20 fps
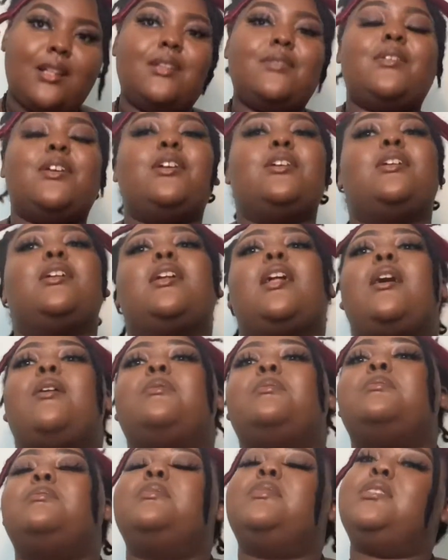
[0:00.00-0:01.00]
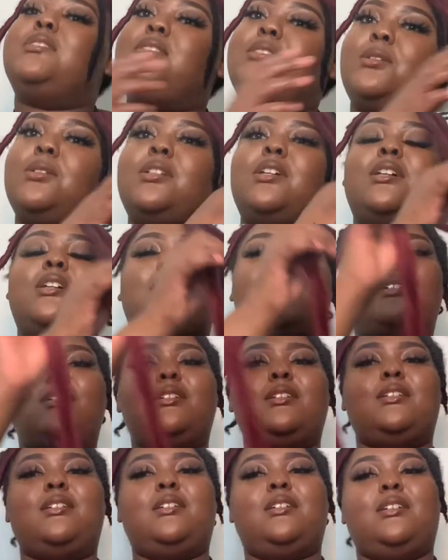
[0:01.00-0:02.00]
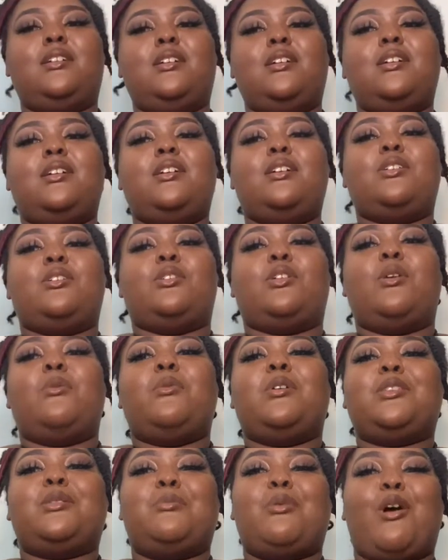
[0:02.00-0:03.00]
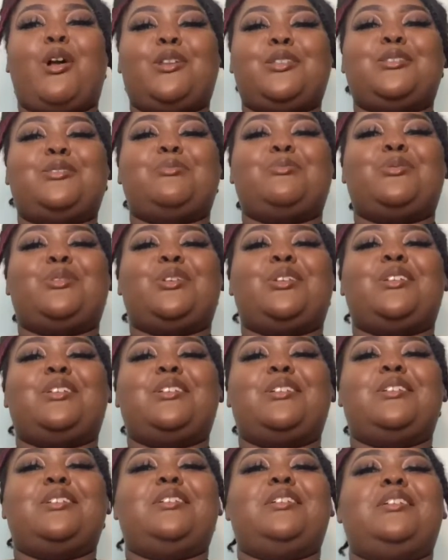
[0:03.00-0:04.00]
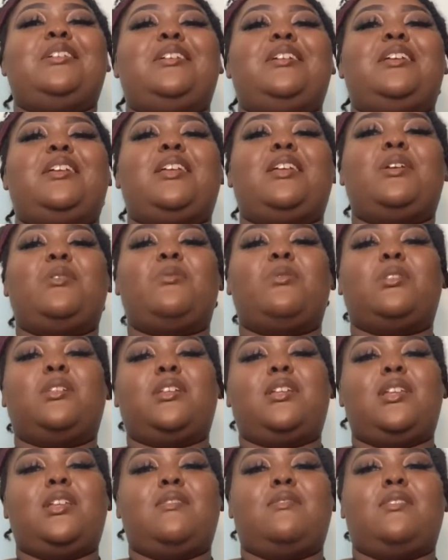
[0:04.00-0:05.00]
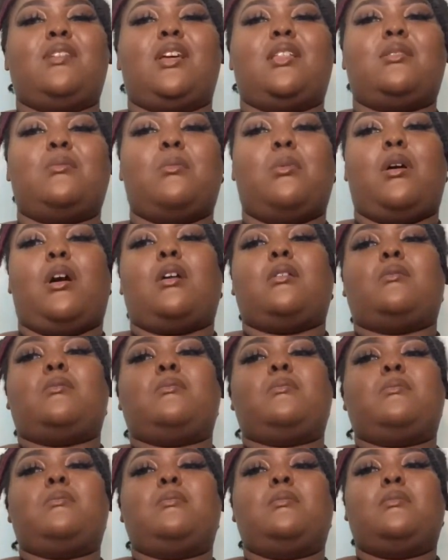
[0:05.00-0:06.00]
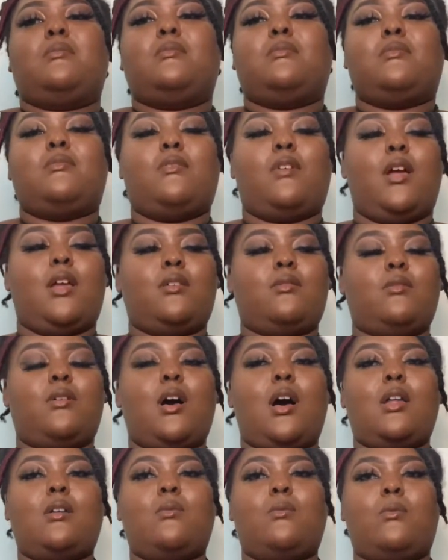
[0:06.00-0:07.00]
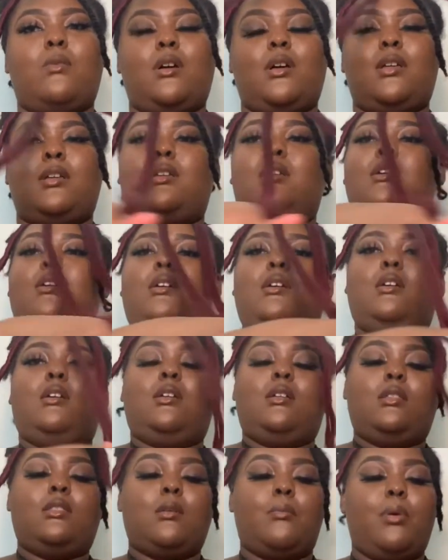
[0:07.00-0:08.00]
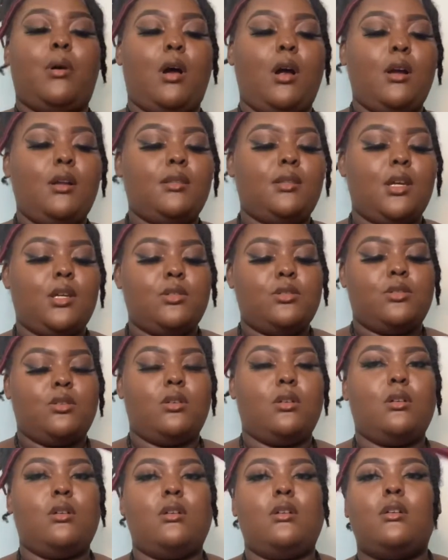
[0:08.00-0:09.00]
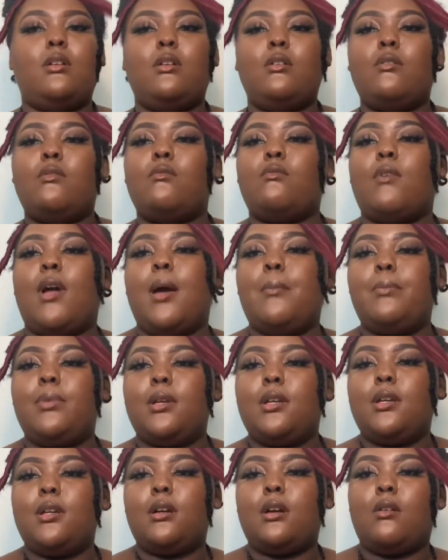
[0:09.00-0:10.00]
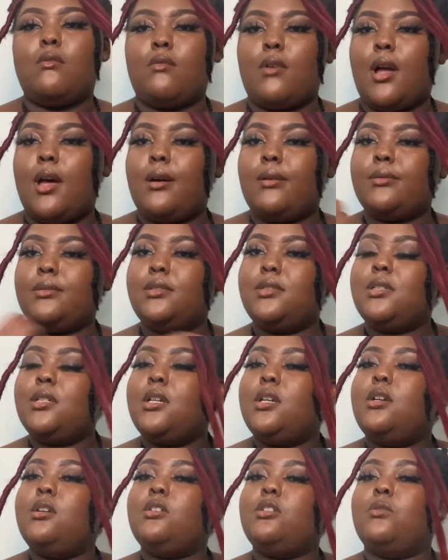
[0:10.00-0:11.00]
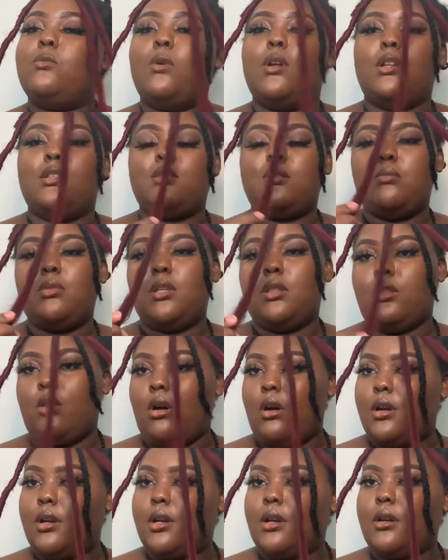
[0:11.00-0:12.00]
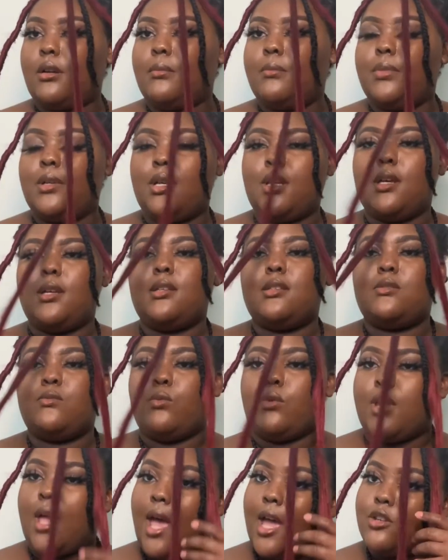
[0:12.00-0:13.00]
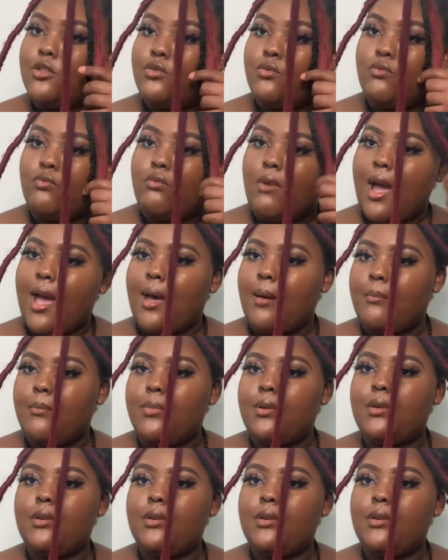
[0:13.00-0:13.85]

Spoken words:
I'm about to explain to you this method that I'm using. So what I'm explaining right now is that you don't want to have both ends be the same length. You want to taper the ends. Why? Because as you're wrapping,